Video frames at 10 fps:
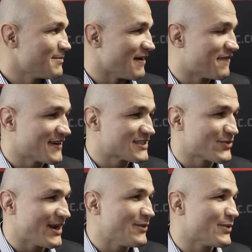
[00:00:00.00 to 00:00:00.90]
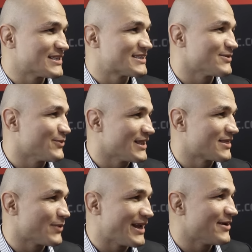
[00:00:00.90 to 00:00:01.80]
my first training was
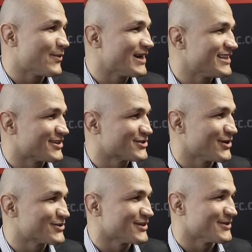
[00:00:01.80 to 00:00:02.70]
with 21 years old.